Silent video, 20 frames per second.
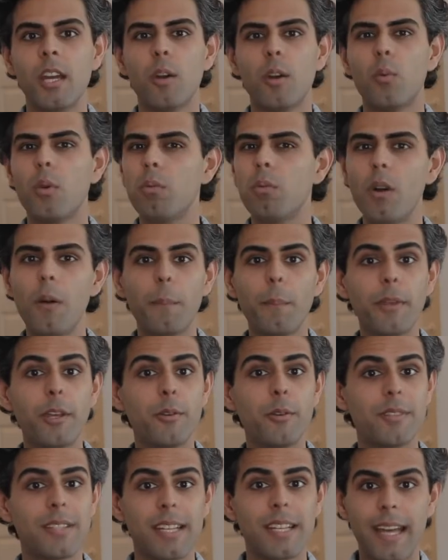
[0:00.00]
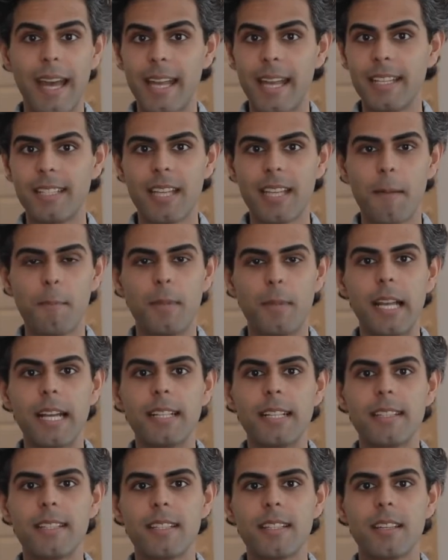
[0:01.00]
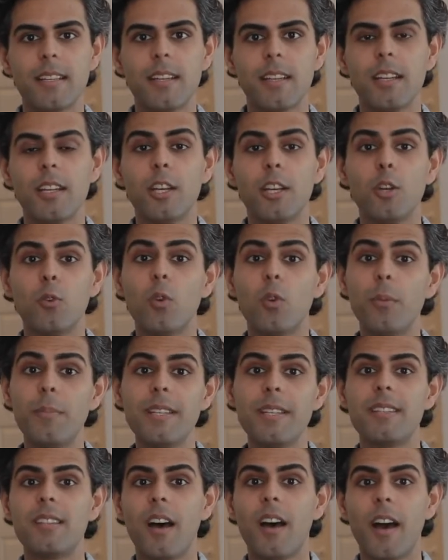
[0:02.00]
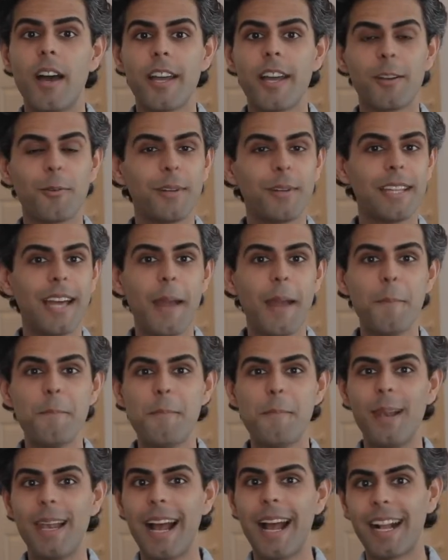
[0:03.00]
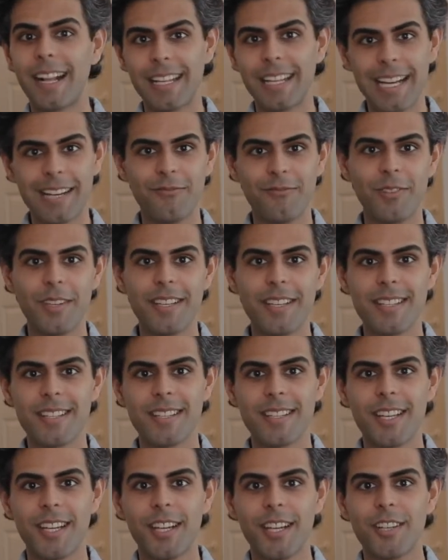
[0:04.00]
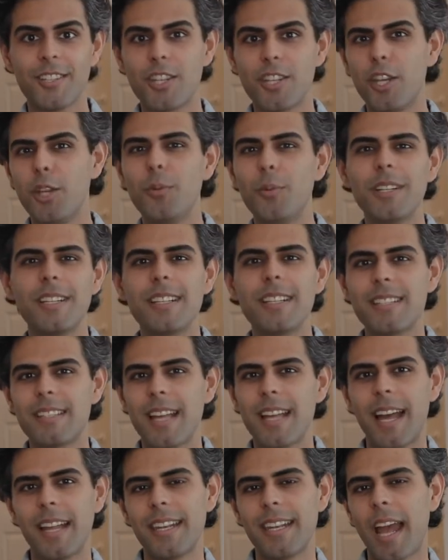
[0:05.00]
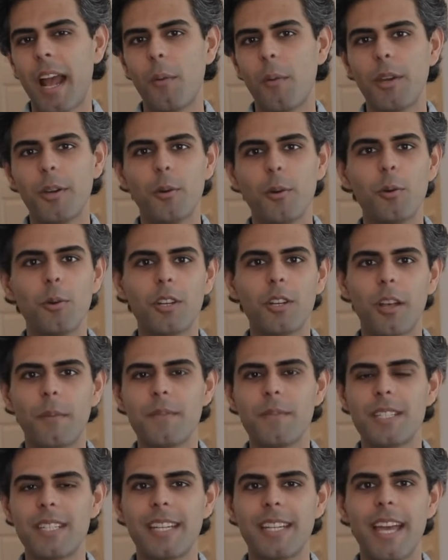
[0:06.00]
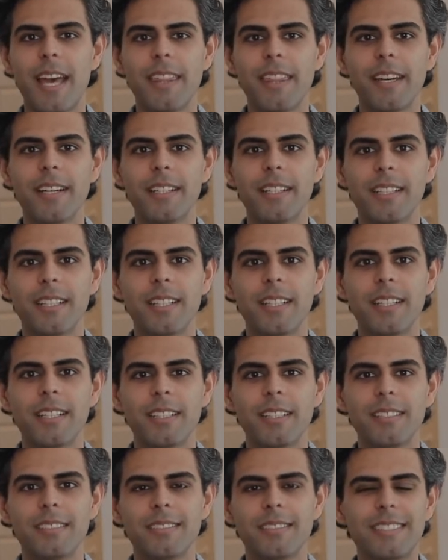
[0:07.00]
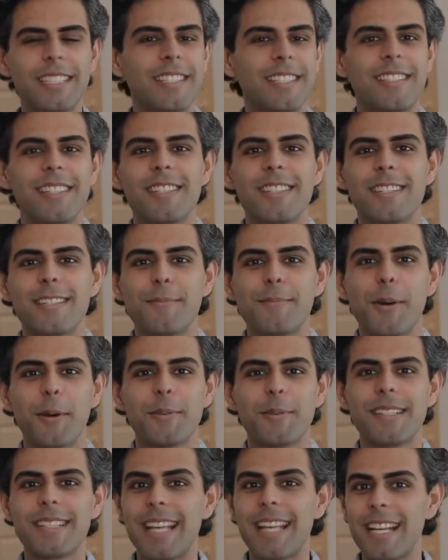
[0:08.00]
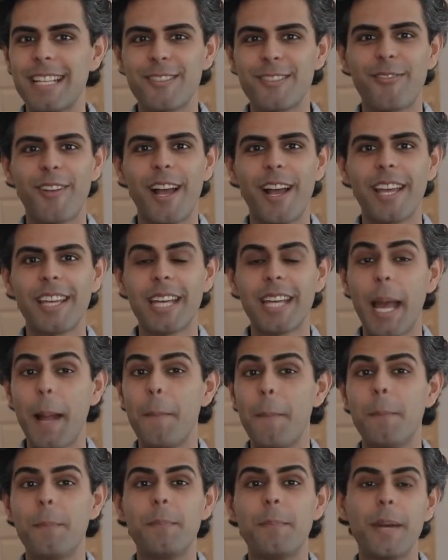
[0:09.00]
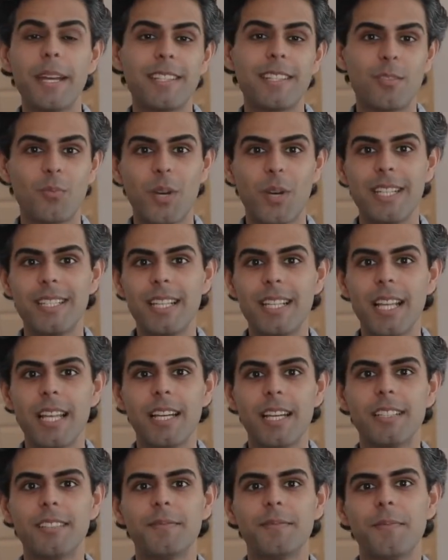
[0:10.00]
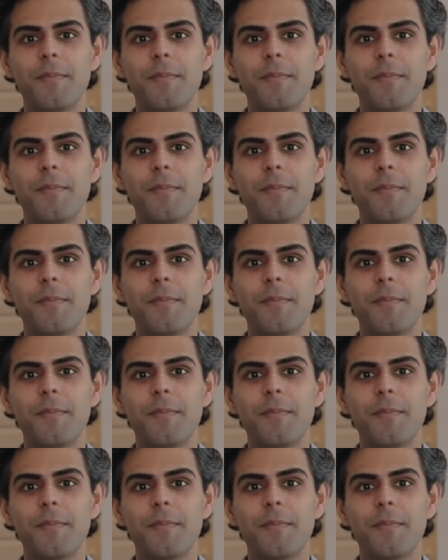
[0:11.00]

We won't be using any templates. We'll be starting with a blank canvas so you understand how it all comes together. This is the most satisfying and best way to learn.